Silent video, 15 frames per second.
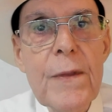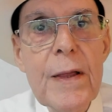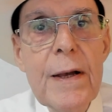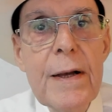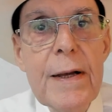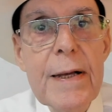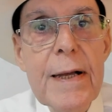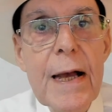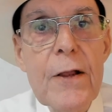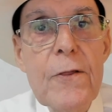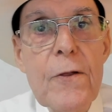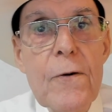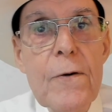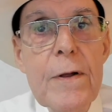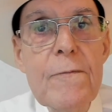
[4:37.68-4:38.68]
He had
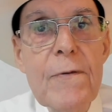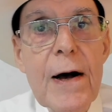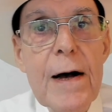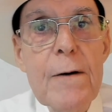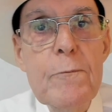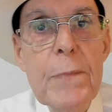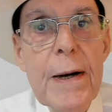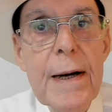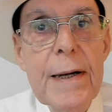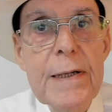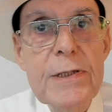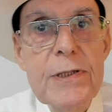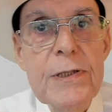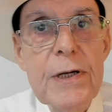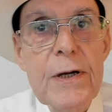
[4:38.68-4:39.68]
35
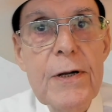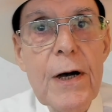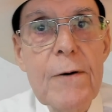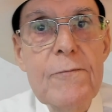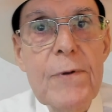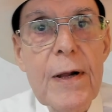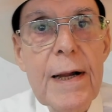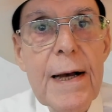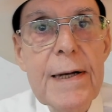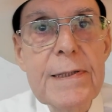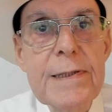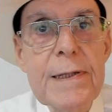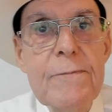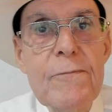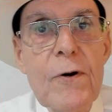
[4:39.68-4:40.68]
pints, enough to
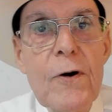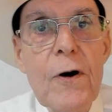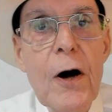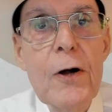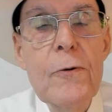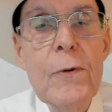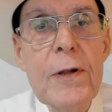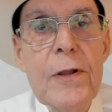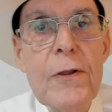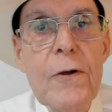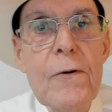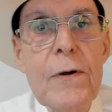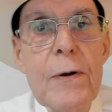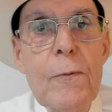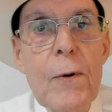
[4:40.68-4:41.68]
last him for
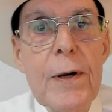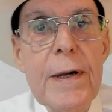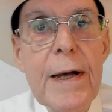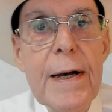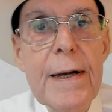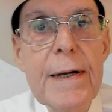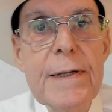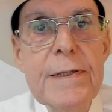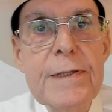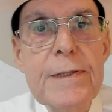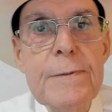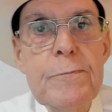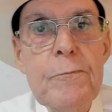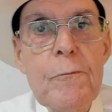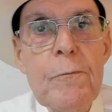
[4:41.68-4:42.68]
131
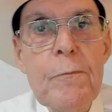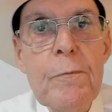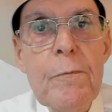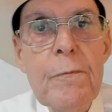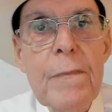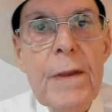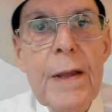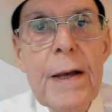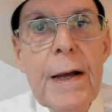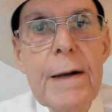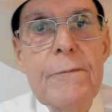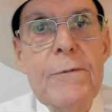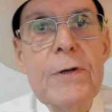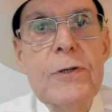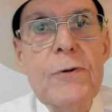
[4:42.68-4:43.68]
days.
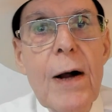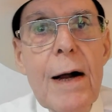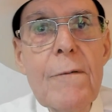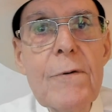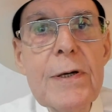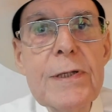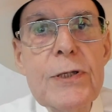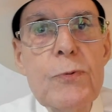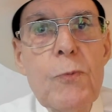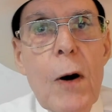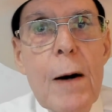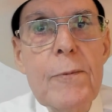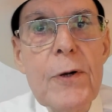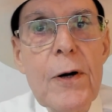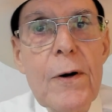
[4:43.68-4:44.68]
If the driver had
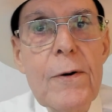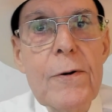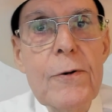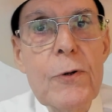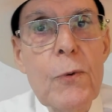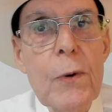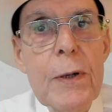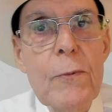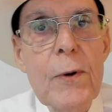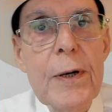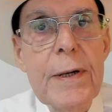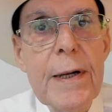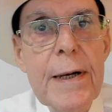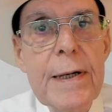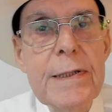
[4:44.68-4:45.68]
swapped
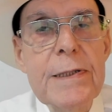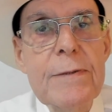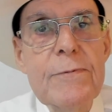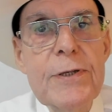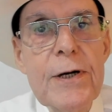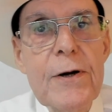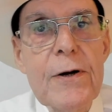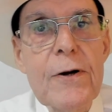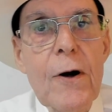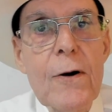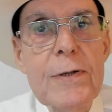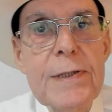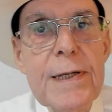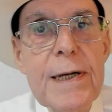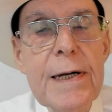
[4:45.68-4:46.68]
121 days of Cherry
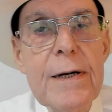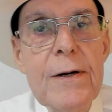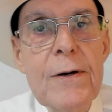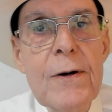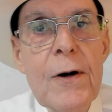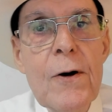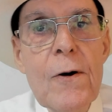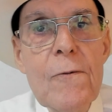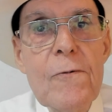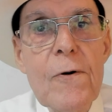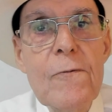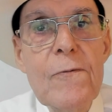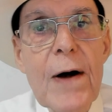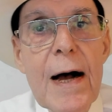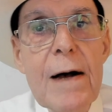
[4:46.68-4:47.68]
Garcia for
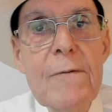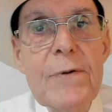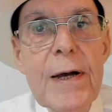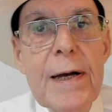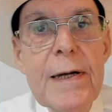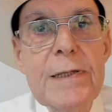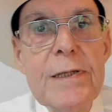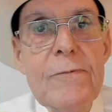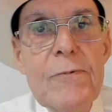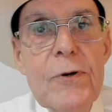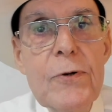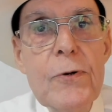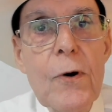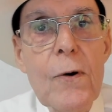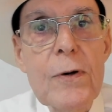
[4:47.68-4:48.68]
5 days of New
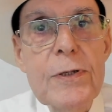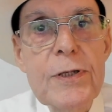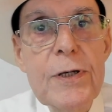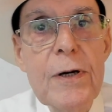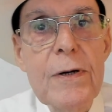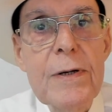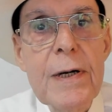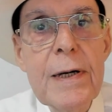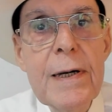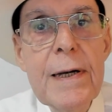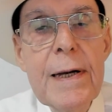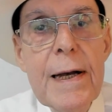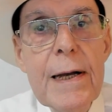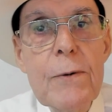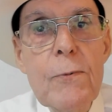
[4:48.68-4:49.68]
York chunk,
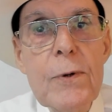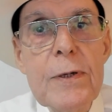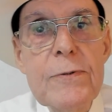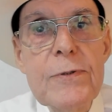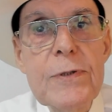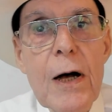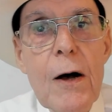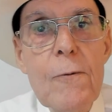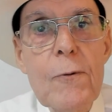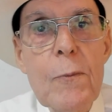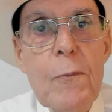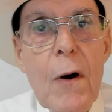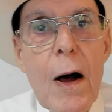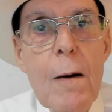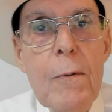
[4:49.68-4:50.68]
it would have solved the
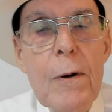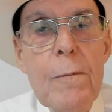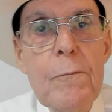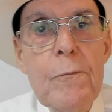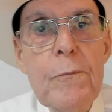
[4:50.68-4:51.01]
problem.